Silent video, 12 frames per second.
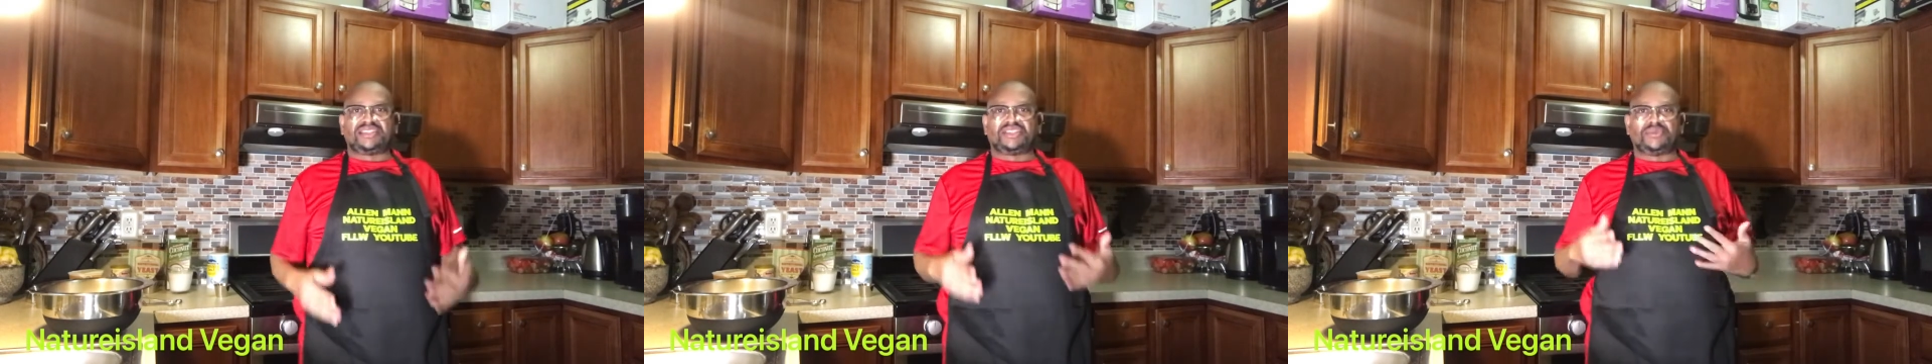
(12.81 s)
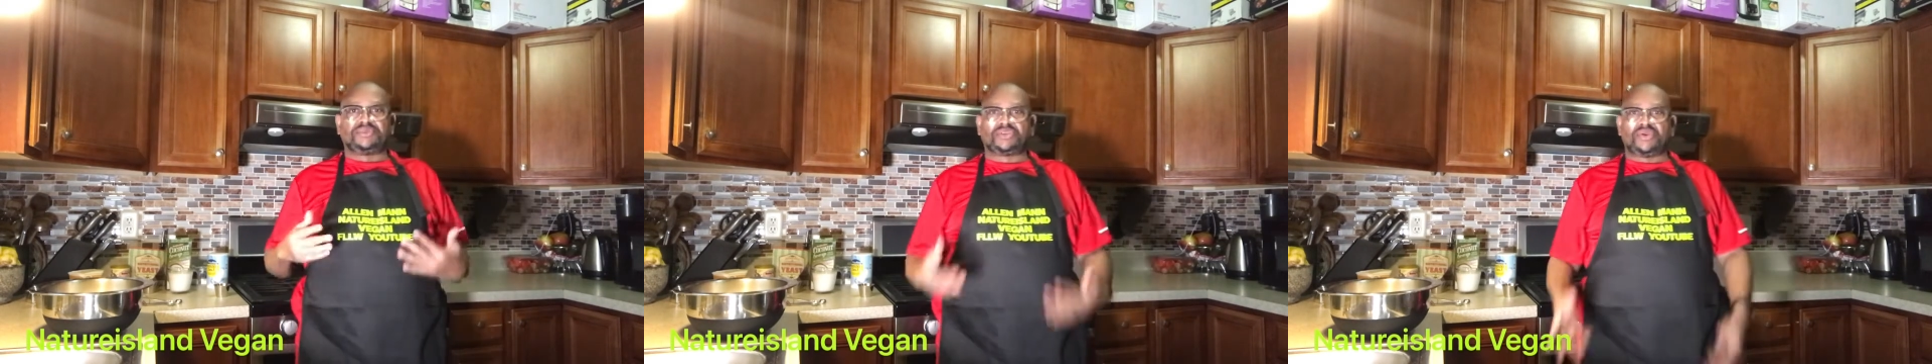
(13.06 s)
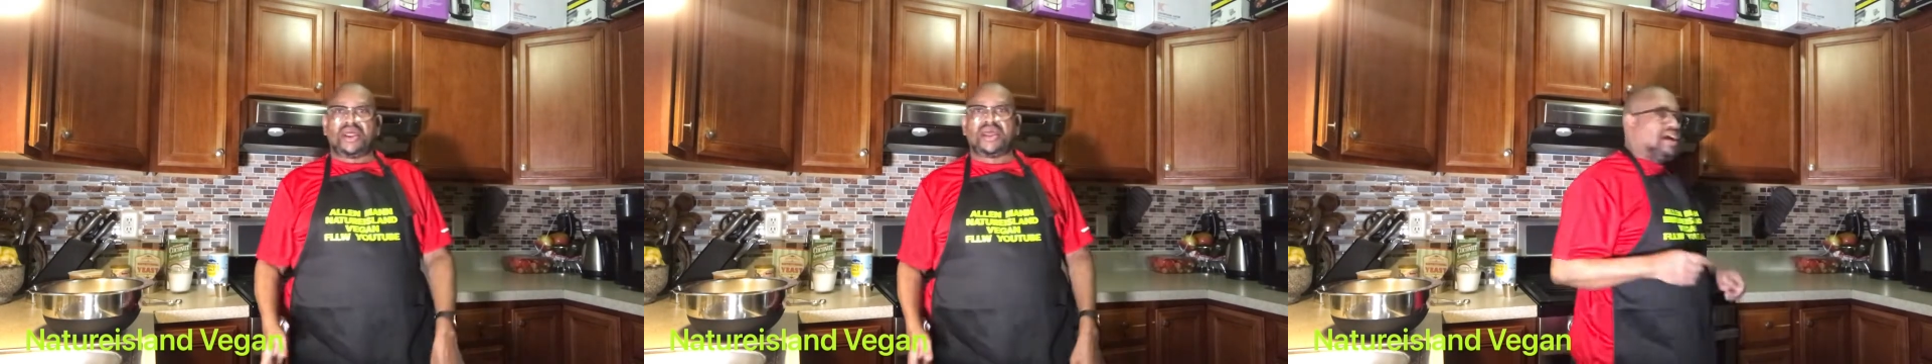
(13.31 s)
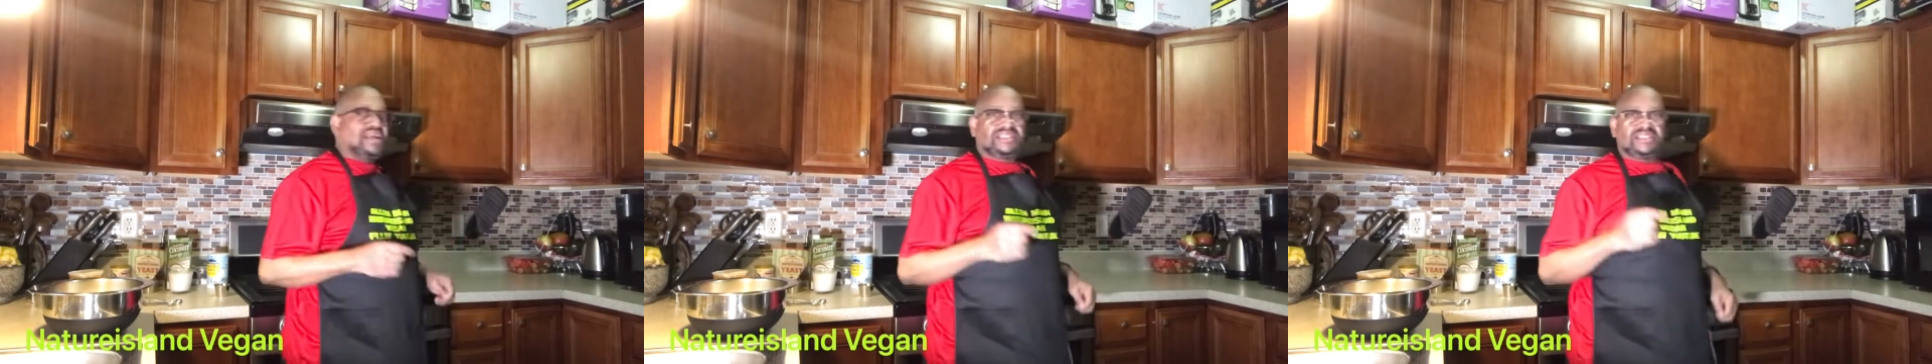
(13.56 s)
subscribed, you
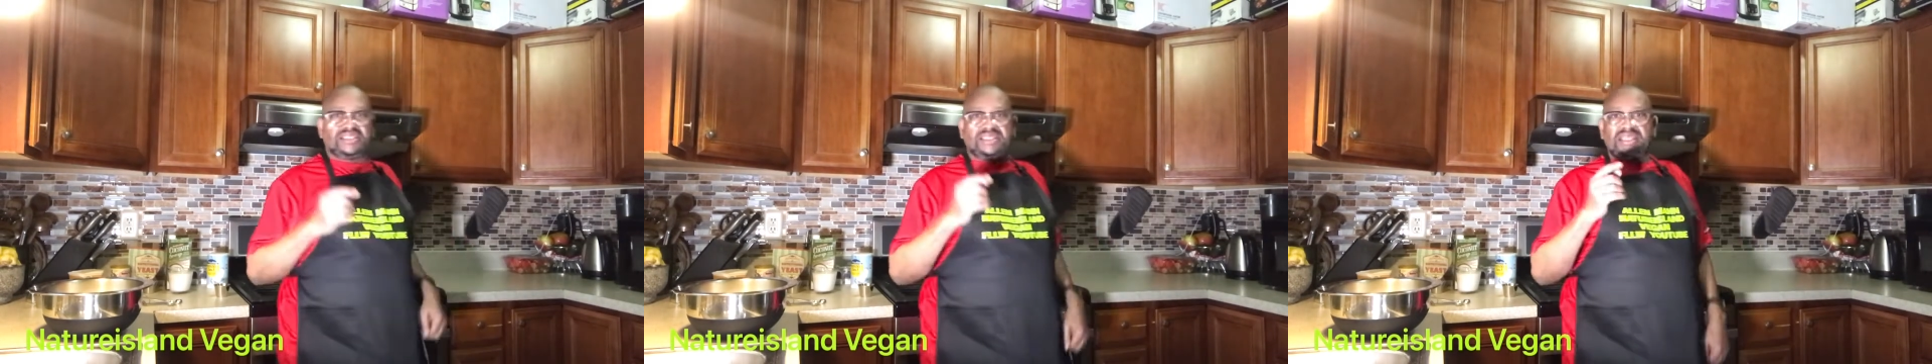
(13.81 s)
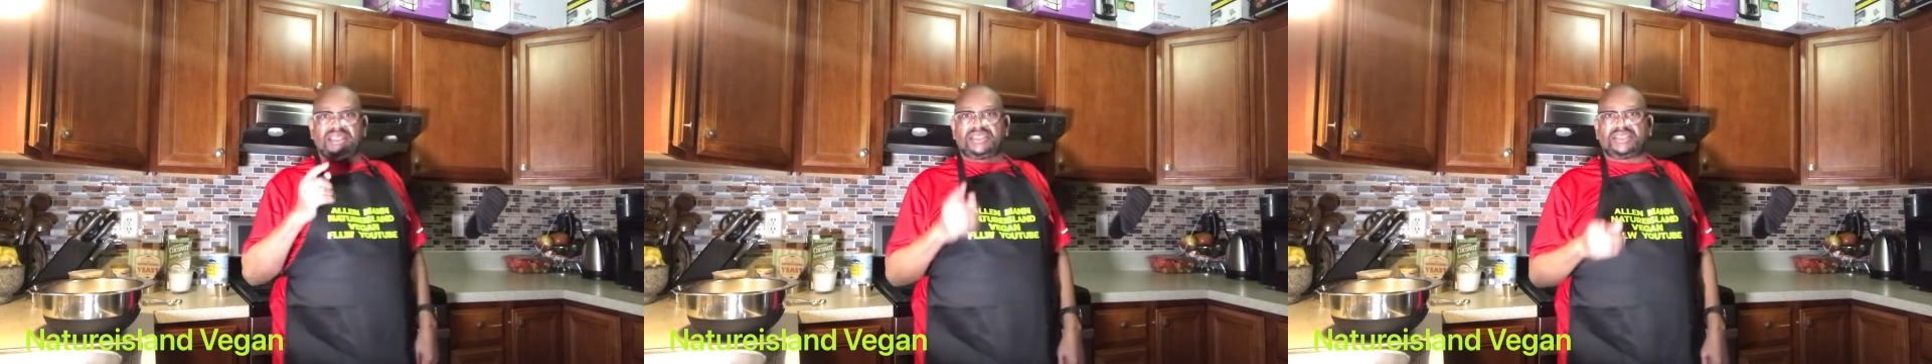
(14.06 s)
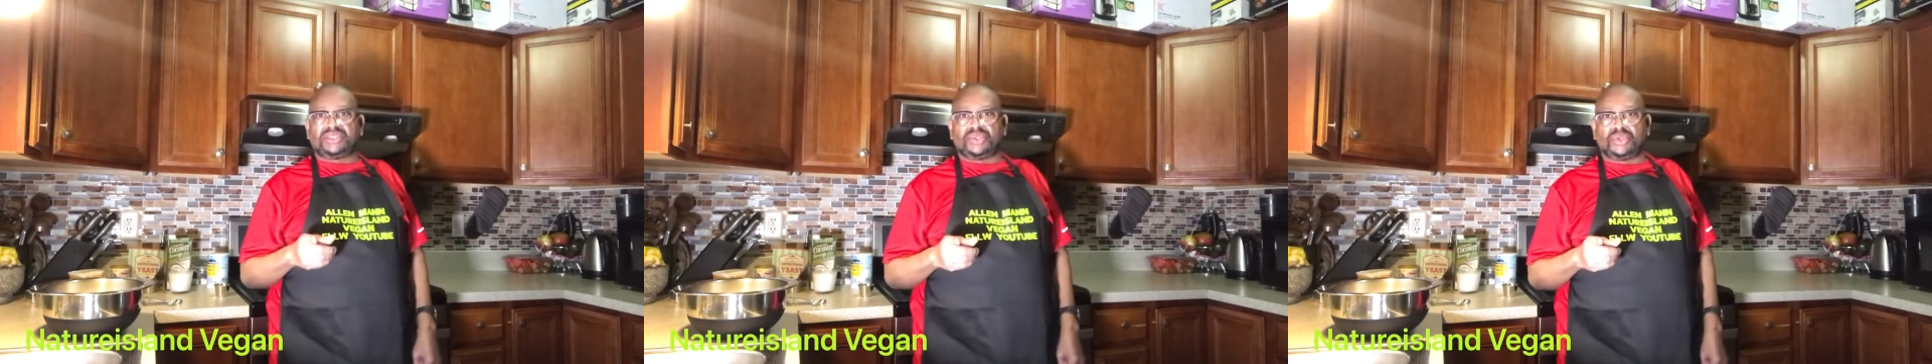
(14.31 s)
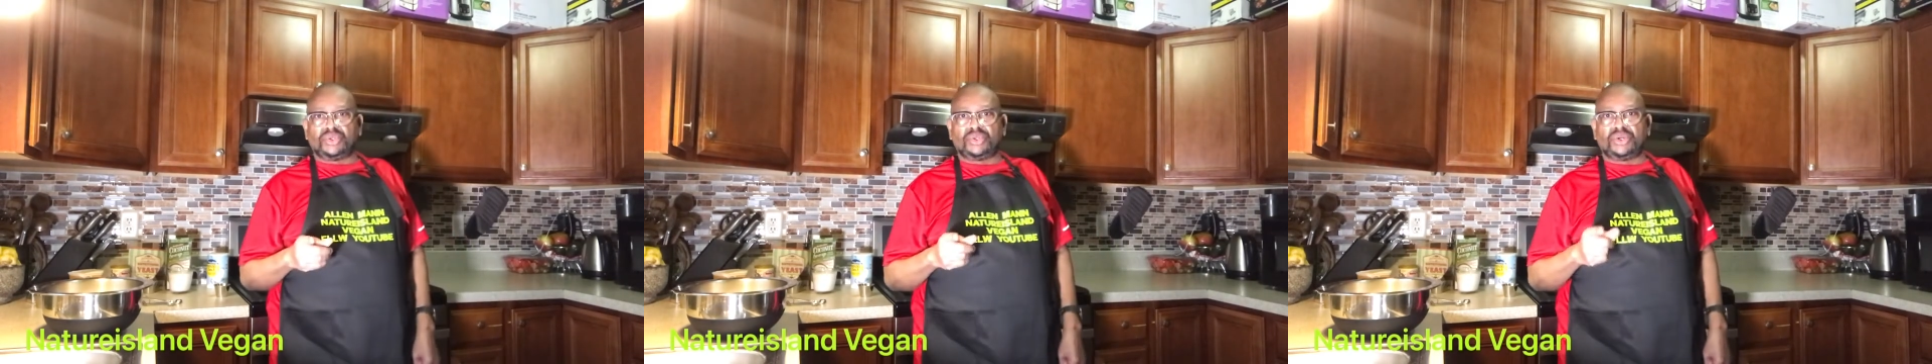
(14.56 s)
guys need
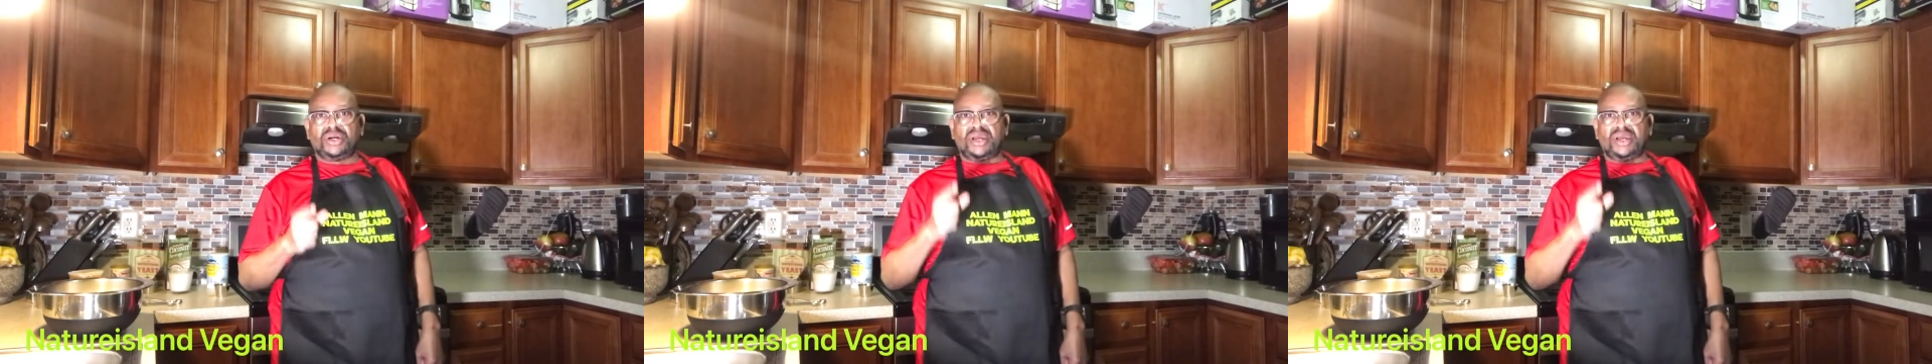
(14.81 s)
to